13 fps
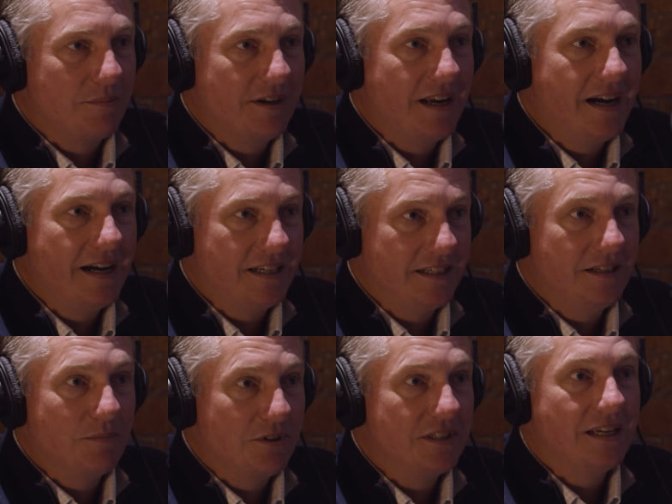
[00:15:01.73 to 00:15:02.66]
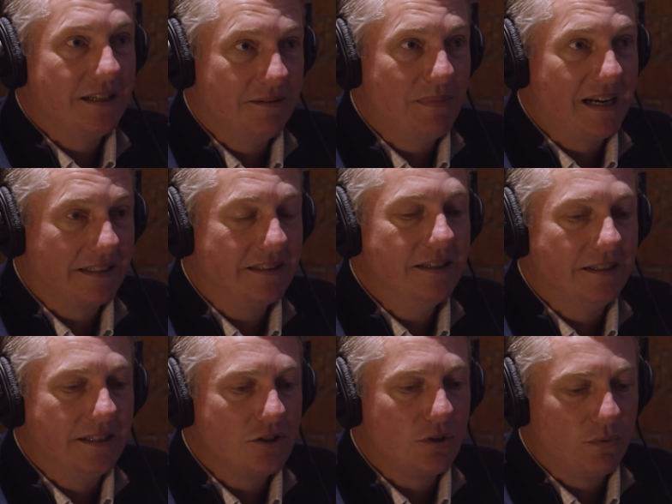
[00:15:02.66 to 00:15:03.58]
number nine and number ten yeah. back
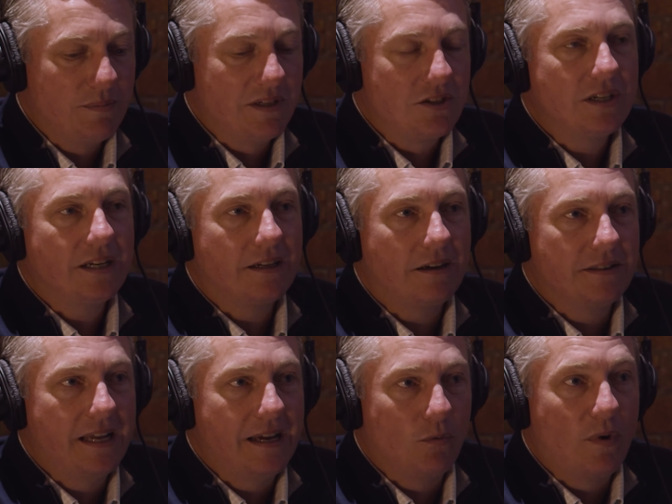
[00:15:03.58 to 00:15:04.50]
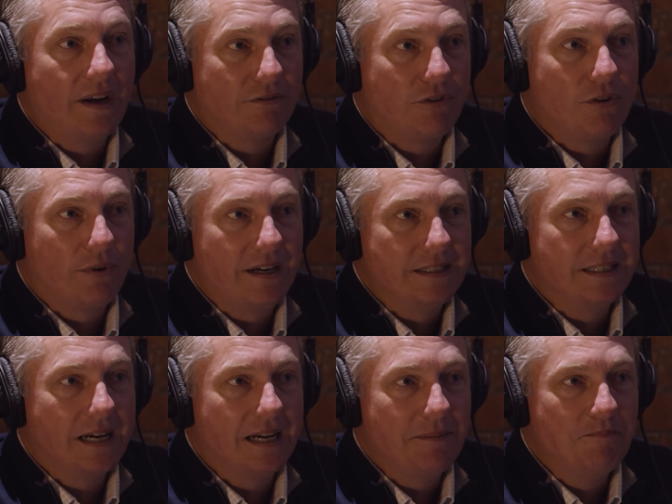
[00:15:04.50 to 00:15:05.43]
then. And so we've been sitting on that, waiting for the right
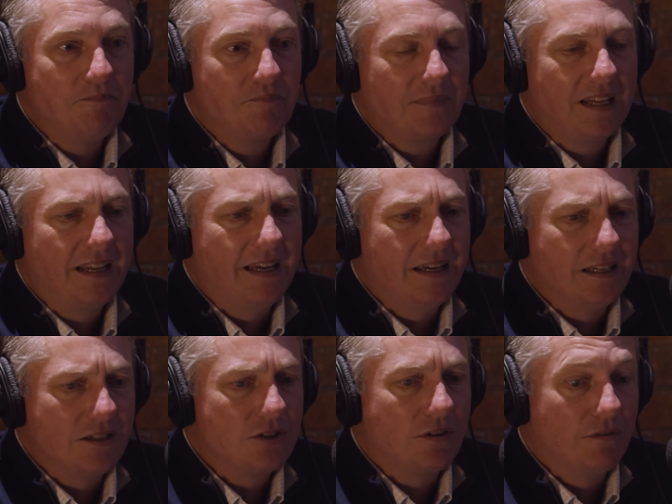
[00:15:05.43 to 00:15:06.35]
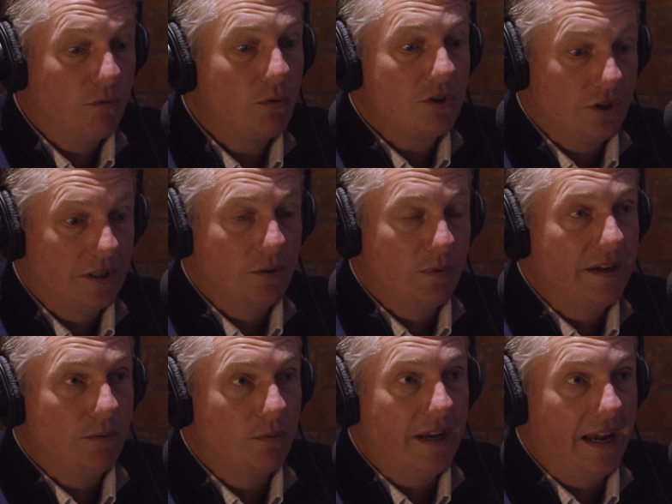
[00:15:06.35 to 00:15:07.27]
time. And so fortunately,
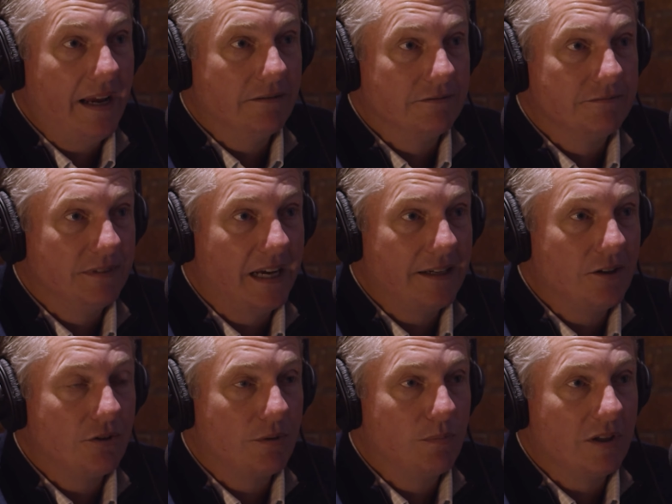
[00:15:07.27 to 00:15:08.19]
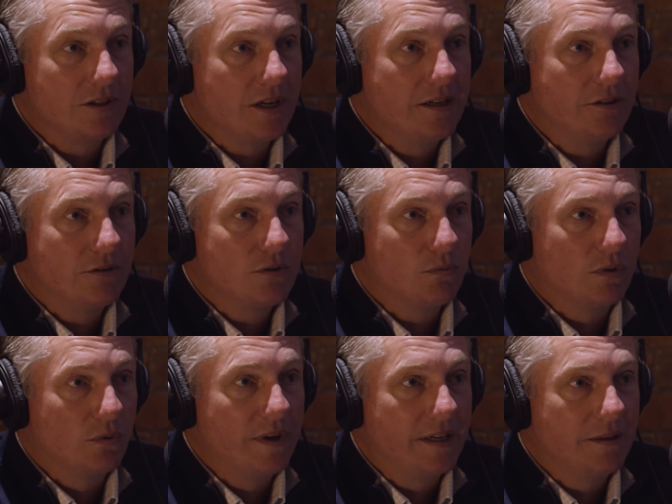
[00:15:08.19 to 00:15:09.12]
we we have nine hundred plus acres
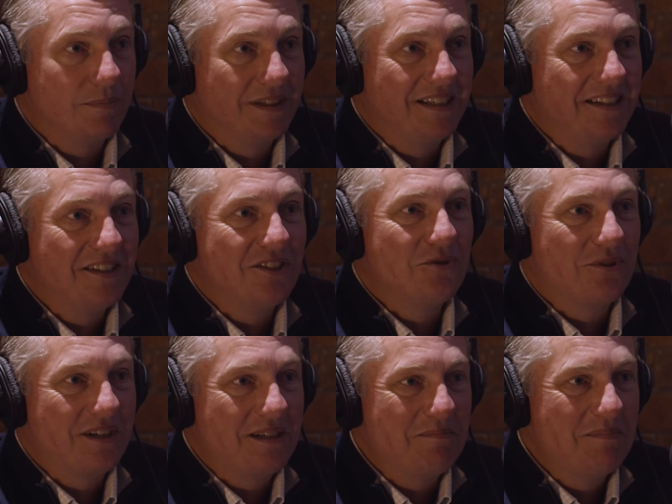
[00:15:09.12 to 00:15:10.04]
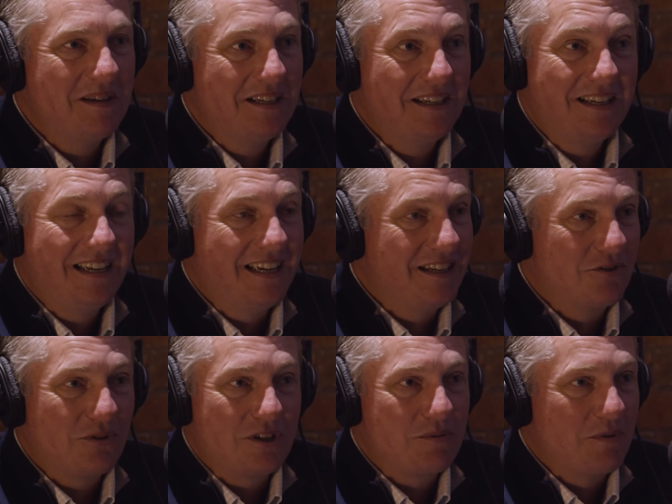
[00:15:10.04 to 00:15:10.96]
where we can begin to dream. Yeah.
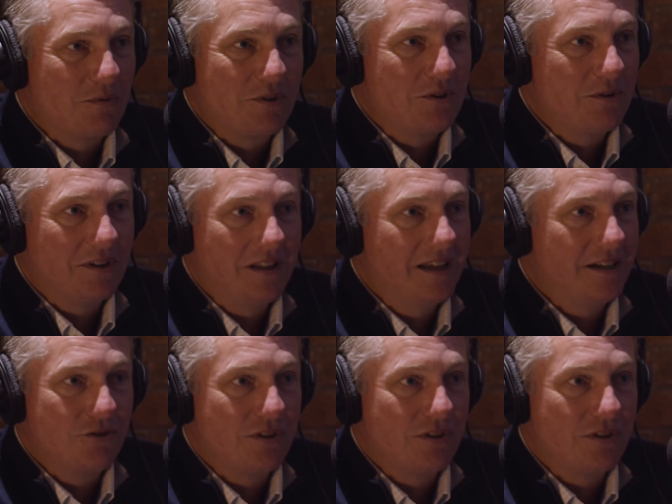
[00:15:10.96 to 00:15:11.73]
And trust me, we're doing a lot of